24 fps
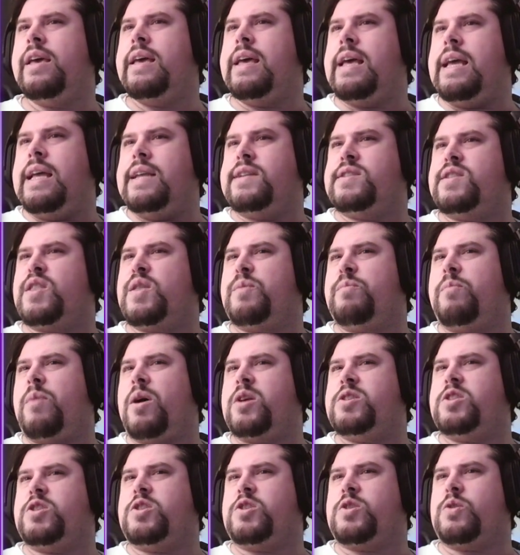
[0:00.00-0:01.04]
Each of the
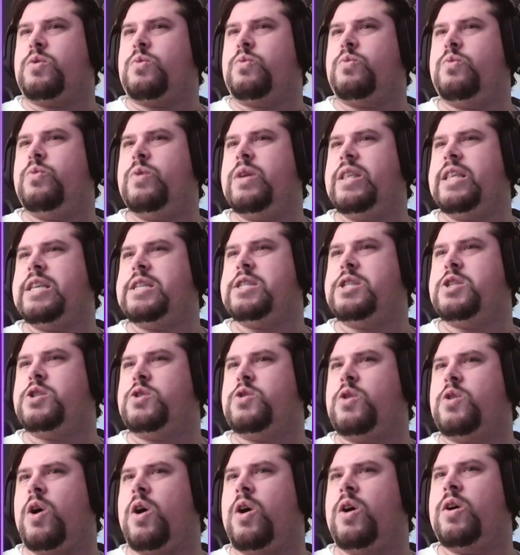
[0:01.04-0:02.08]
monsters are really
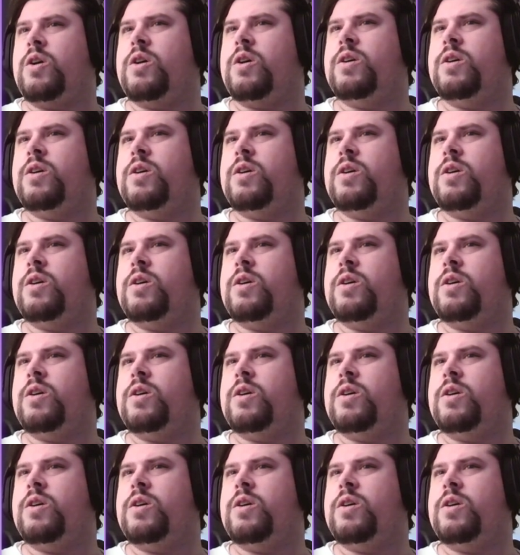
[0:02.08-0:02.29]
strong.